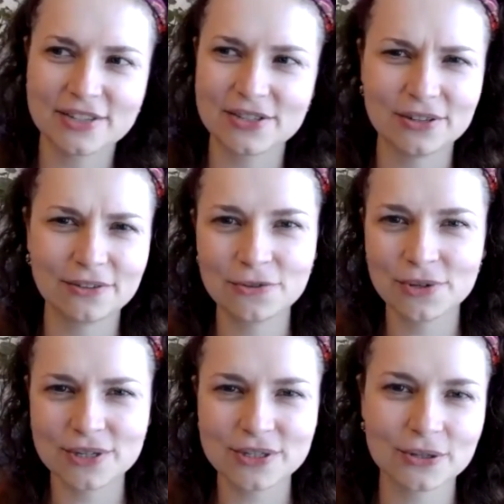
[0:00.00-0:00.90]
just a few
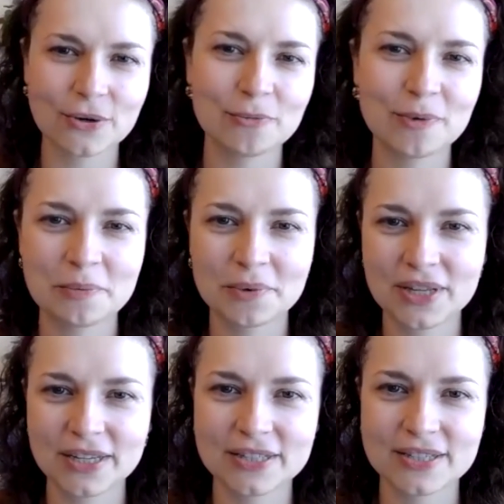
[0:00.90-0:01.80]
years ago people
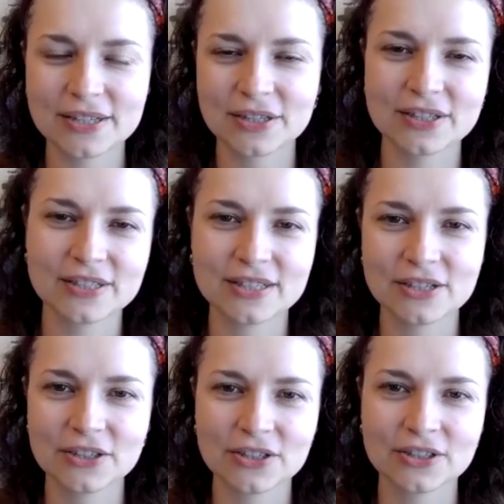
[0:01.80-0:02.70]
like didn't
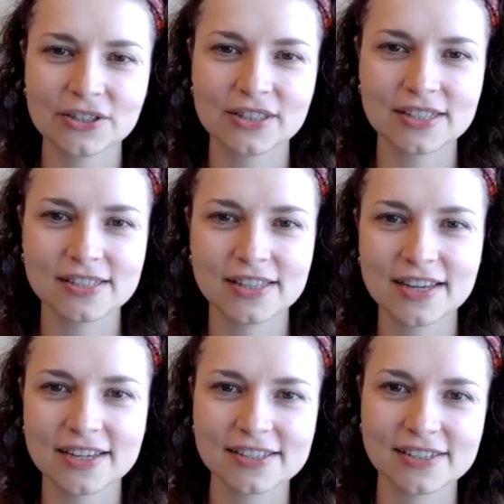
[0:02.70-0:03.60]
consider these
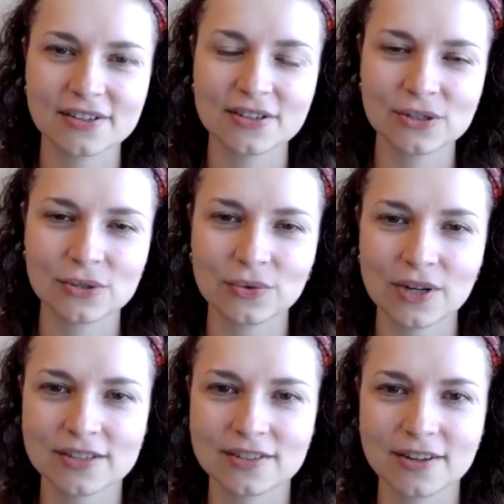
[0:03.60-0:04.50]
things. And it's so
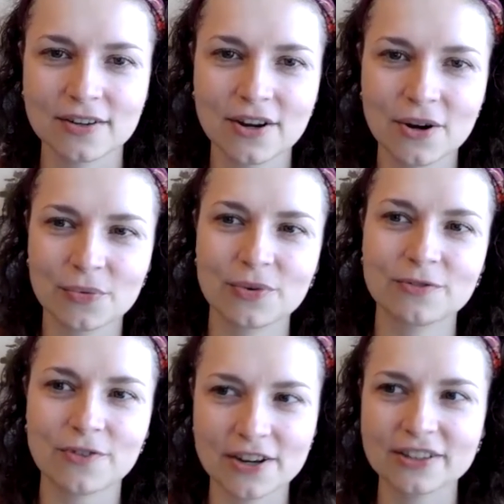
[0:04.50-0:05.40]
nice that we're
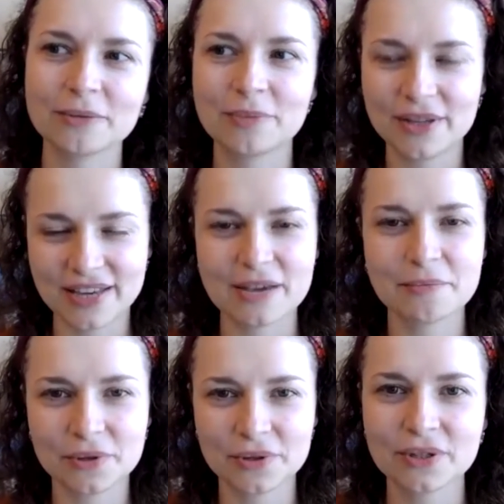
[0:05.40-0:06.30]
finally being
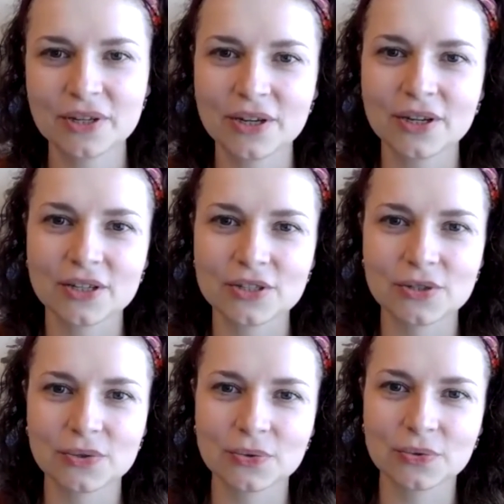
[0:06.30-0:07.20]
able
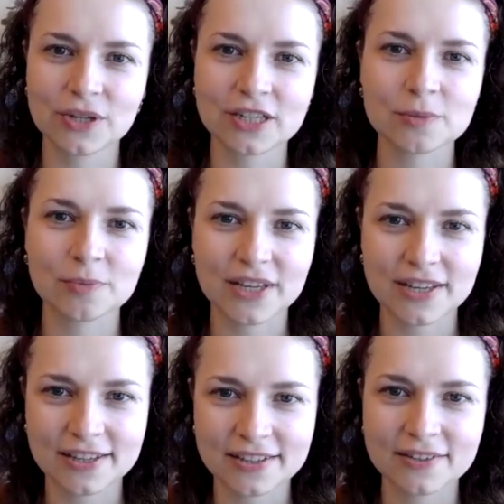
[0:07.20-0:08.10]
to
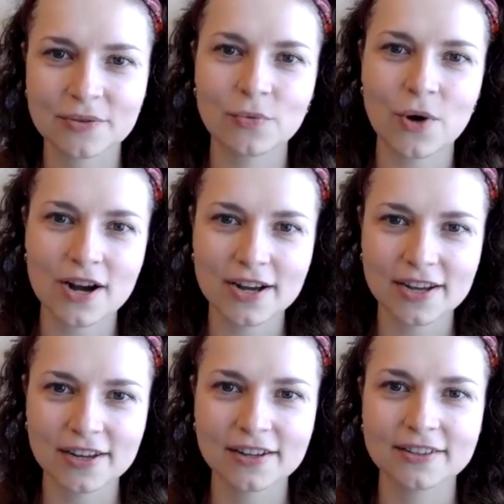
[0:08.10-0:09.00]
explain
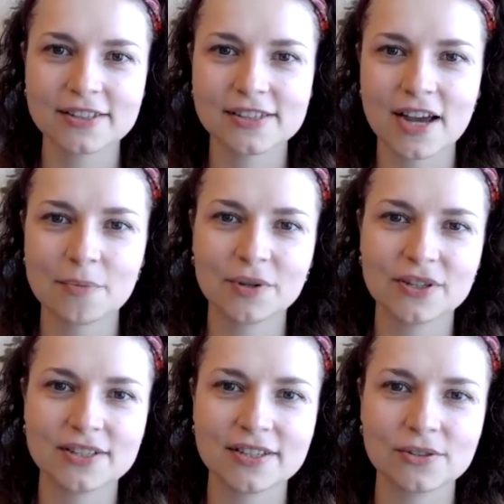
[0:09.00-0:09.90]
why this
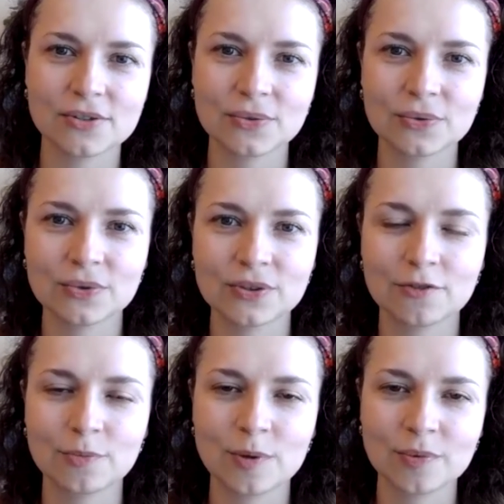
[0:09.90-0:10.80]
happens and to
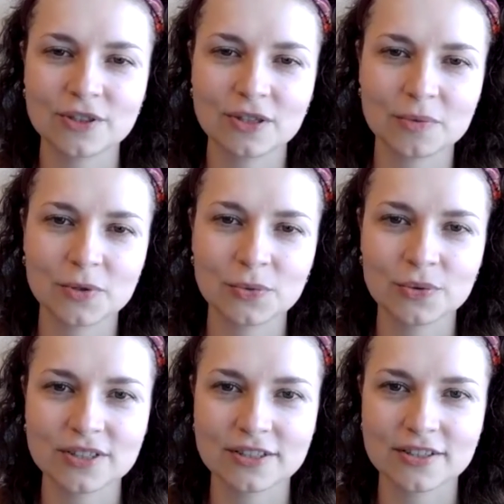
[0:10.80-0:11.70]
give people some
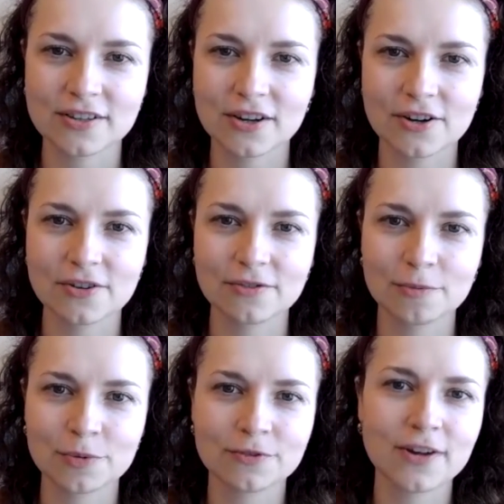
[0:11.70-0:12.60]
tools of
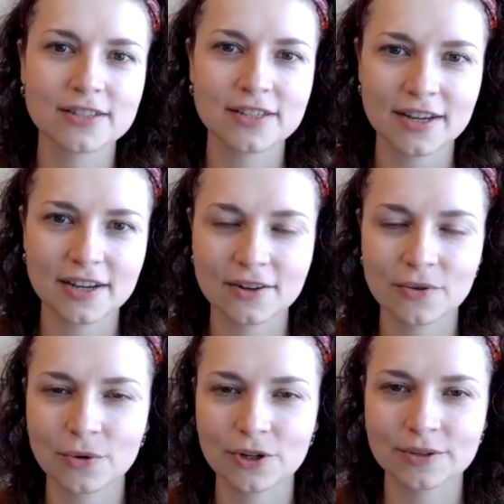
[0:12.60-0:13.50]
preventing
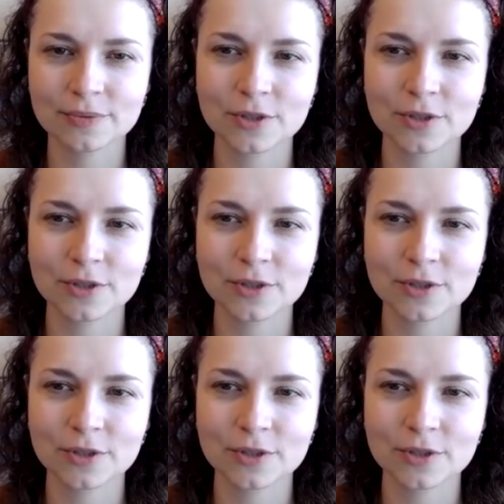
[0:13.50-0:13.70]
or